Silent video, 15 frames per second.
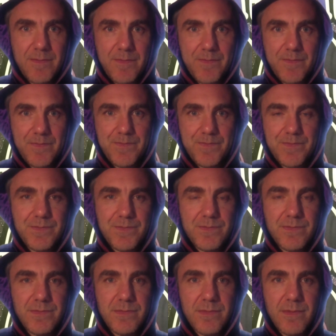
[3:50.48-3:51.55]

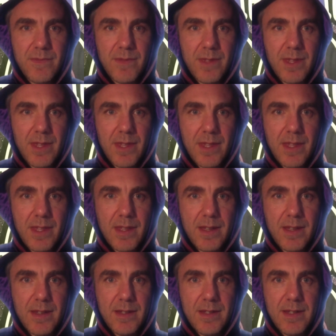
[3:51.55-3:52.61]
No one is speaking in this clip.